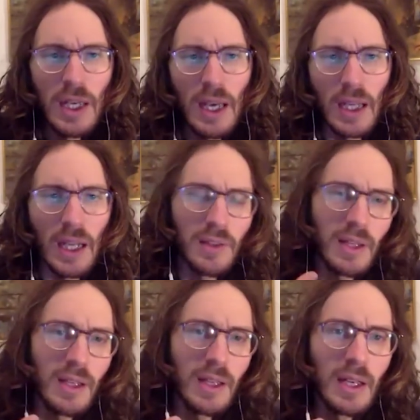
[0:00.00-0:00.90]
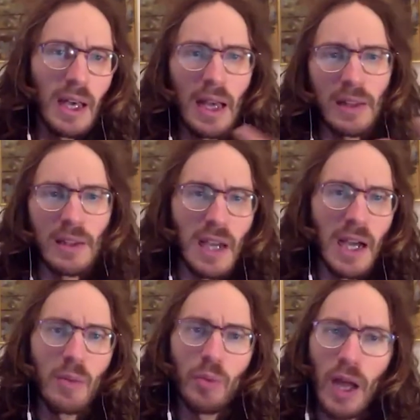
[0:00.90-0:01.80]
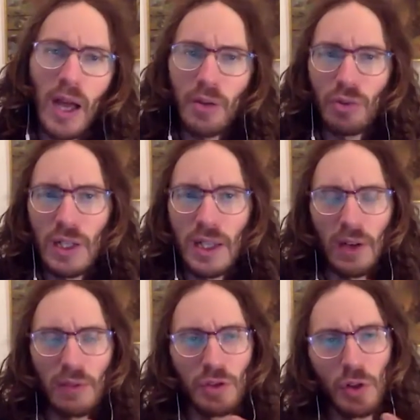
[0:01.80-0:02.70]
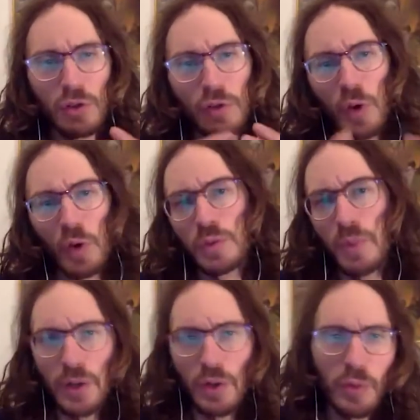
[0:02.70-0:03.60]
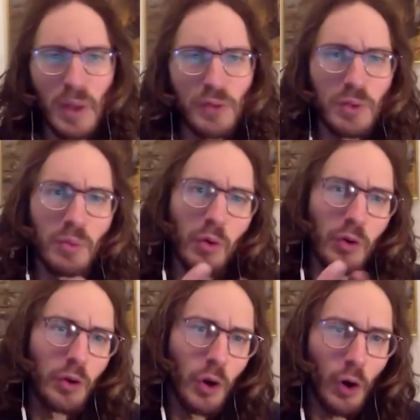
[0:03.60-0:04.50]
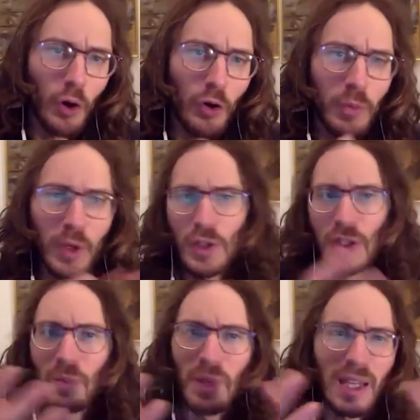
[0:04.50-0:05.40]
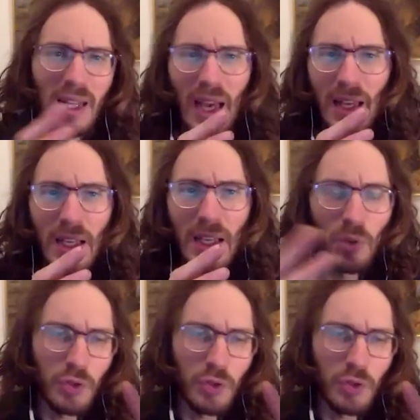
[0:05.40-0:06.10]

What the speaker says: And I think at the time when I really kind of started to focus my documentary more on her, because in the beginning I was